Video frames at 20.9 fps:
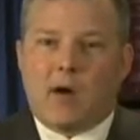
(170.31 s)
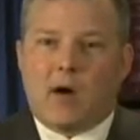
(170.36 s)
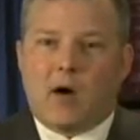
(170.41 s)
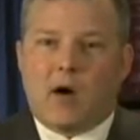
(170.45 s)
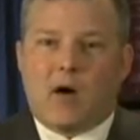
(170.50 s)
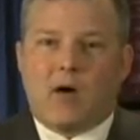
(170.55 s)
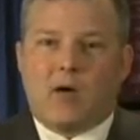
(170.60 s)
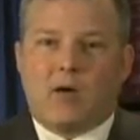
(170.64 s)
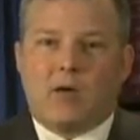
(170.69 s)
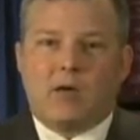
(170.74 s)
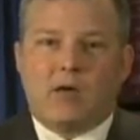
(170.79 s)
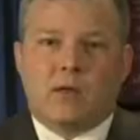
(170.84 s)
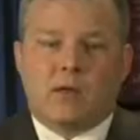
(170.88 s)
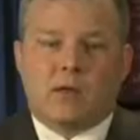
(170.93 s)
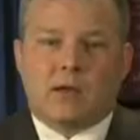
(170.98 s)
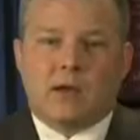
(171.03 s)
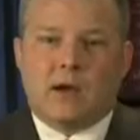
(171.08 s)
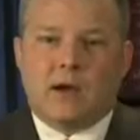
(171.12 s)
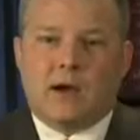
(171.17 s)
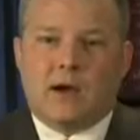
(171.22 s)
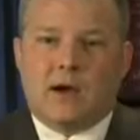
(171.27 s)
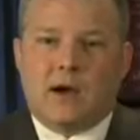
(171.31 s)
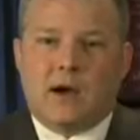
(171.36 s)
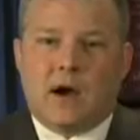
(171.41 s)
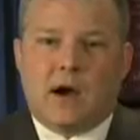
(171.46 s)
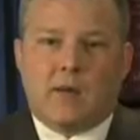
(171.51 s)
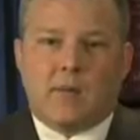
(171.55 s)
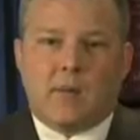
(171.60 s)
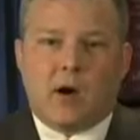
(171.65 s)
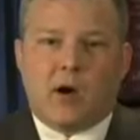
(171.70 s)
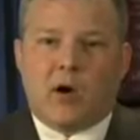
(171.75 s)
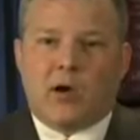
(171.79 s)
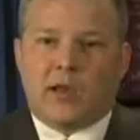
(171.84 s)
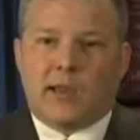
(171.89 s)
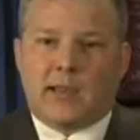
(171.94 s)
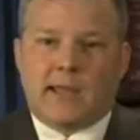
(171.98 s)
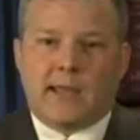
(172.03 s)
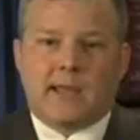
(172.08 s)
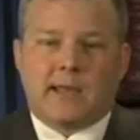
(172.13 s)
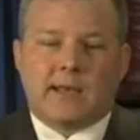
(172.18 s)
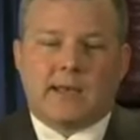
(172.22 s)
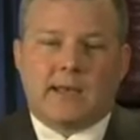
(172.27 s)
all
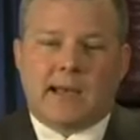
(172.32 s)
in,